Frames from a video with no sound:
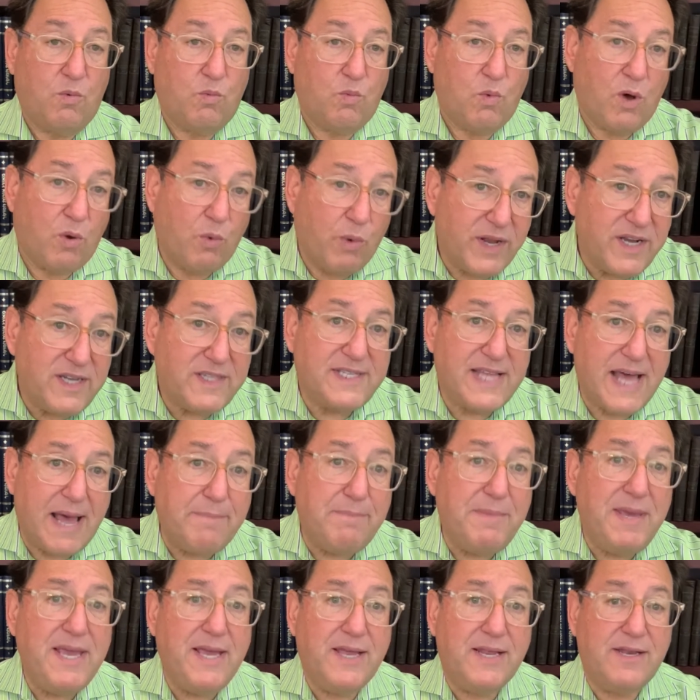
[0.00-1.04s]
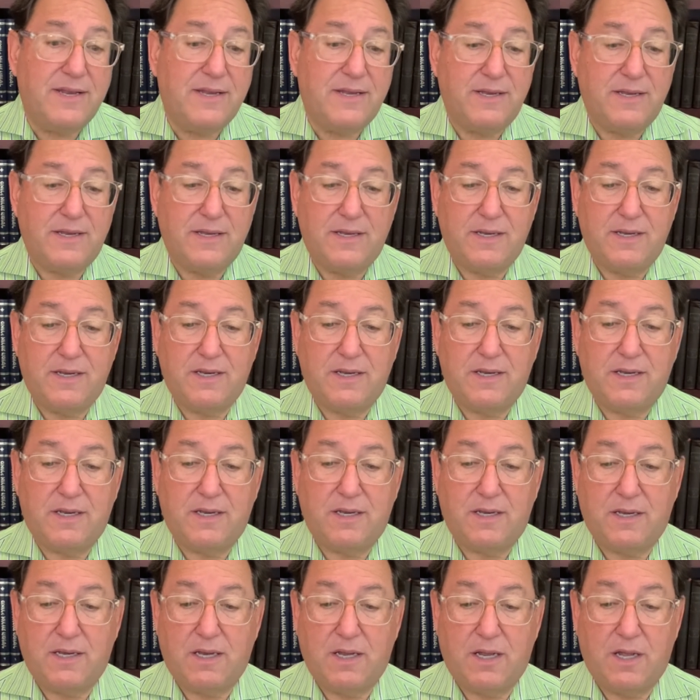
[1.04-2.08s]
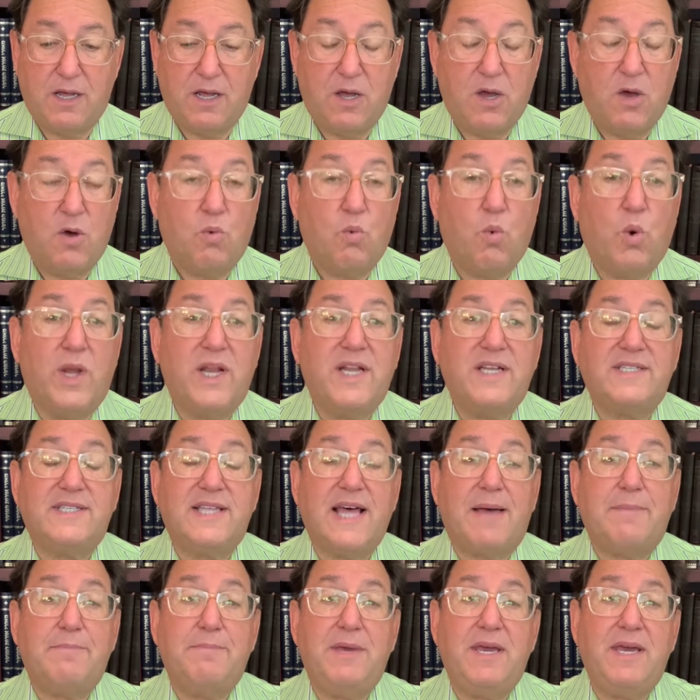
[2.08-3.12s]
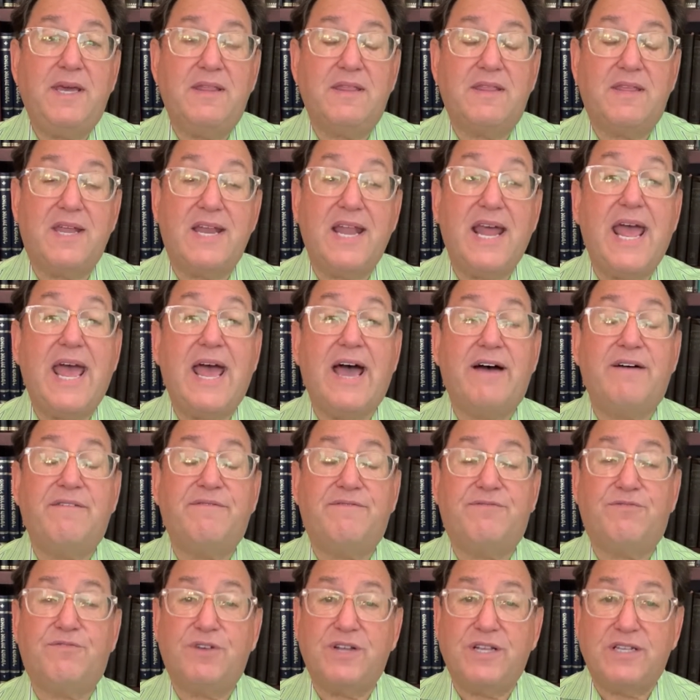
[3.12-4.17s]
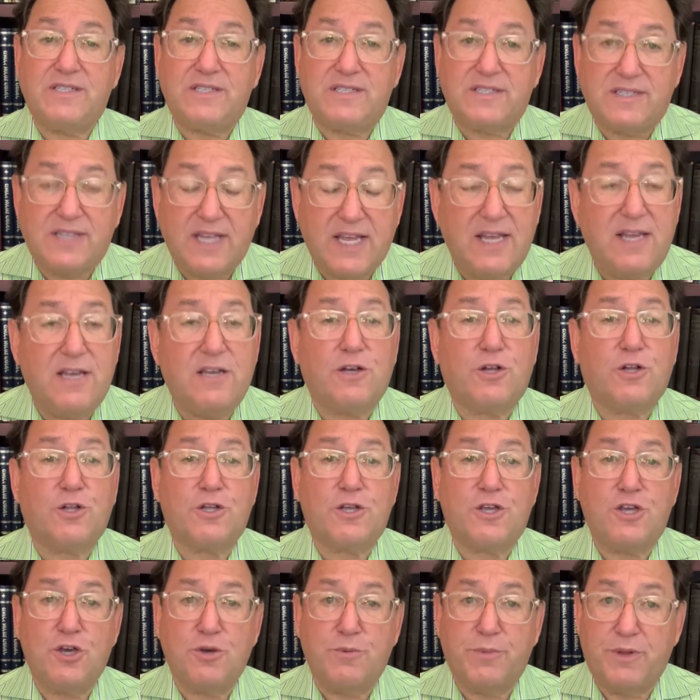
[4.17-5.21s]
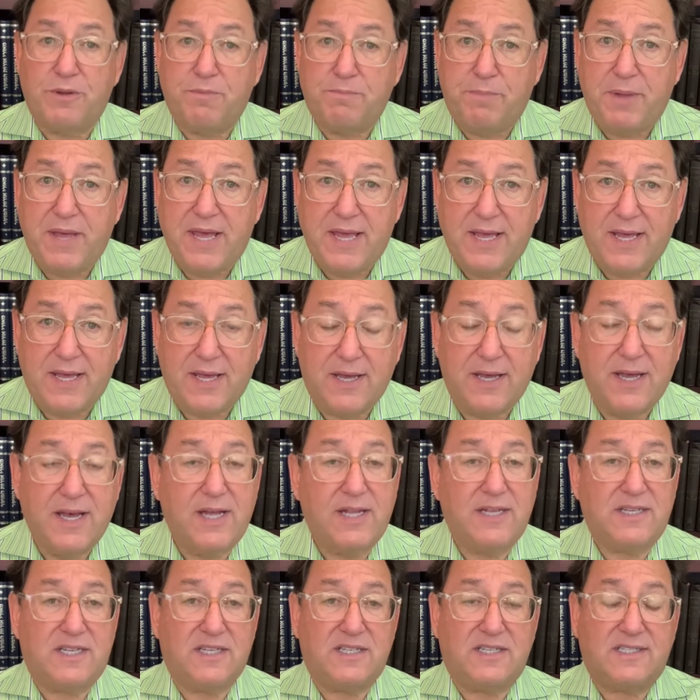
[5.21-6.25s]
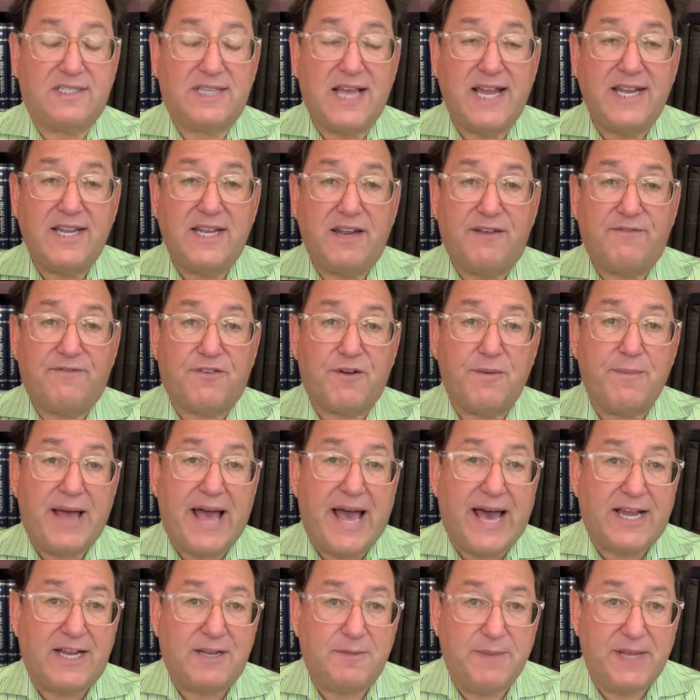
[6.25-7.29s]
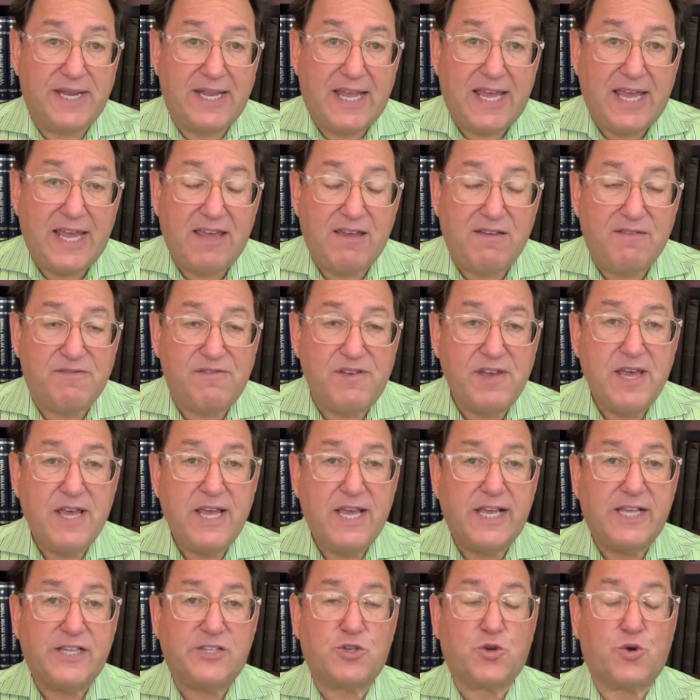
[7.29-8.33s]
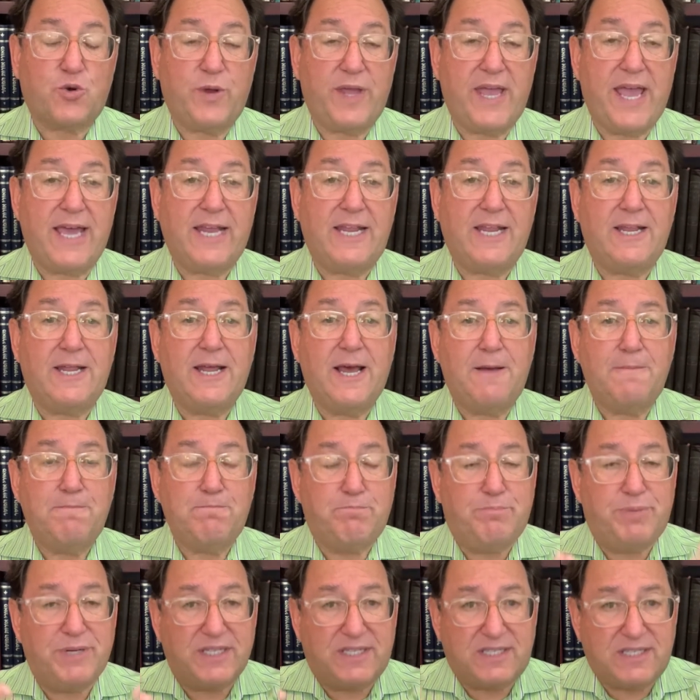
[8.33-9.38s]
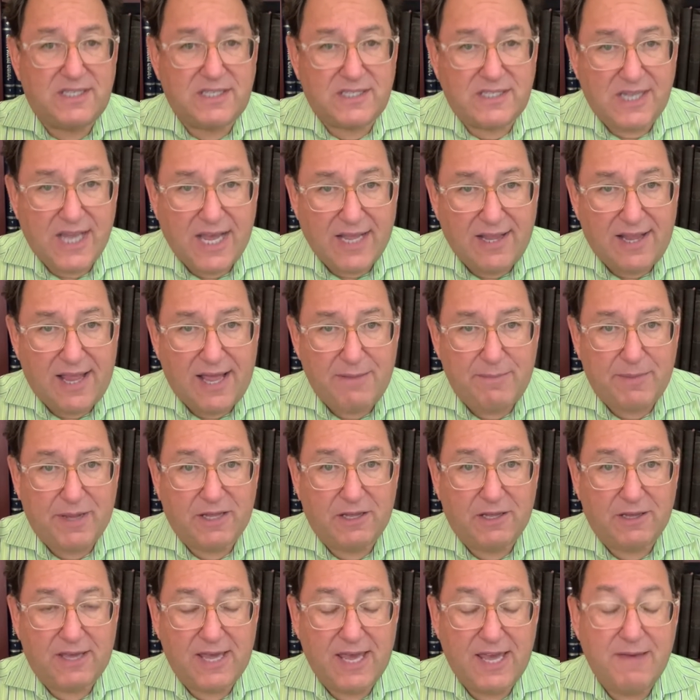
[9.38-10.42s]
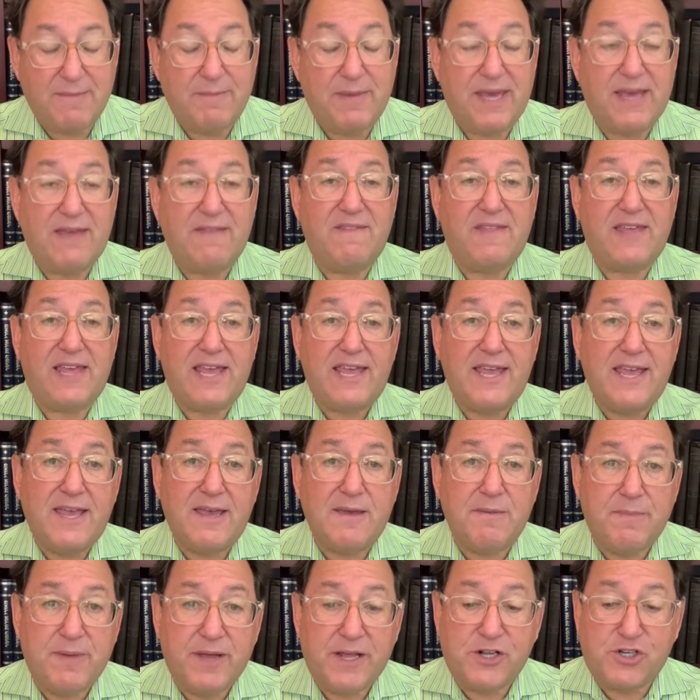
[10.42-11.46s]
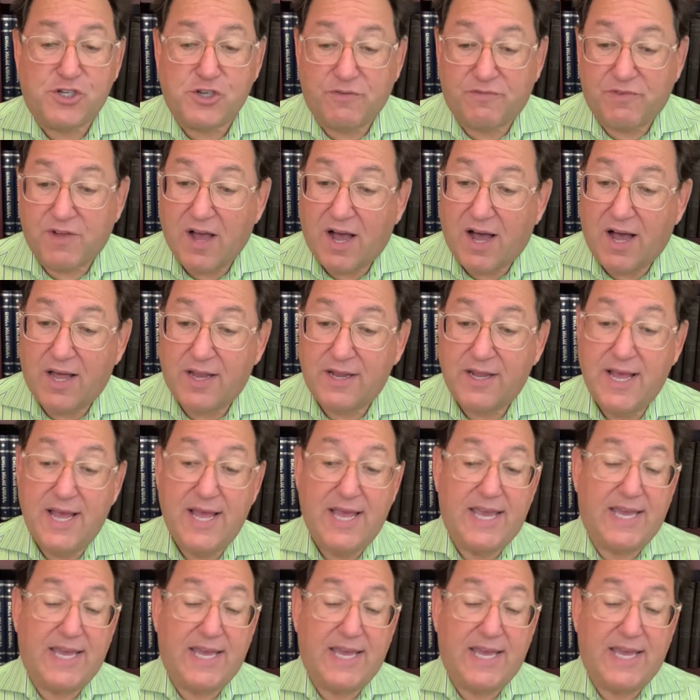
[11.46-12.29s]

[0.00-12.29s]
Well, what does that mean? What does that mean that every single human being descended from Adam and Eve is created B'Tselem Elohim in the image of God?